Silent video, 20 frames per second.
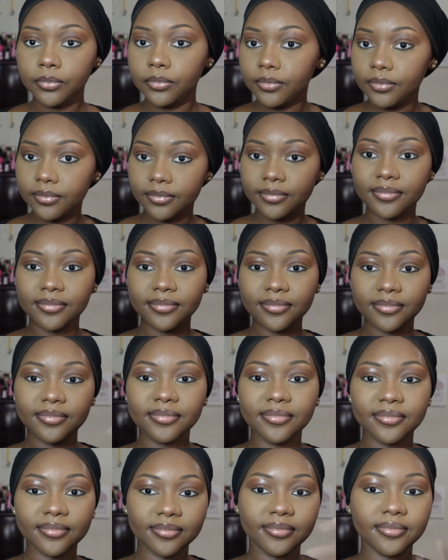know the way that I
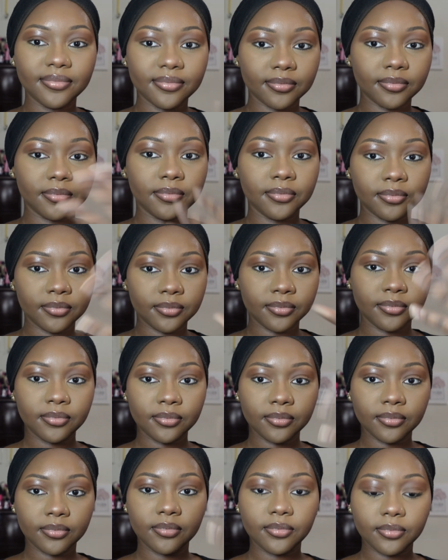sprayed it looks
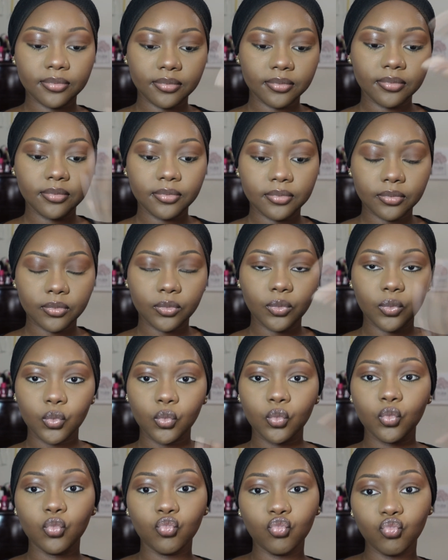weird, but I got
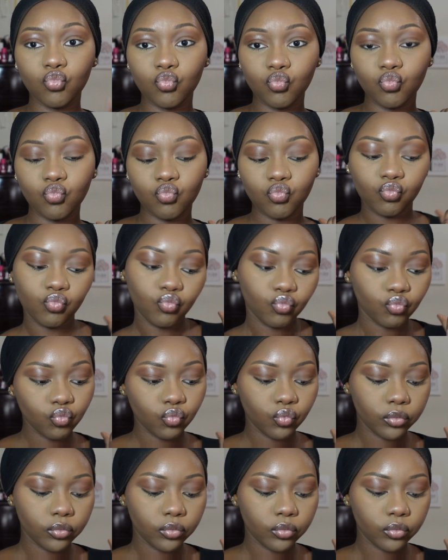all of my face.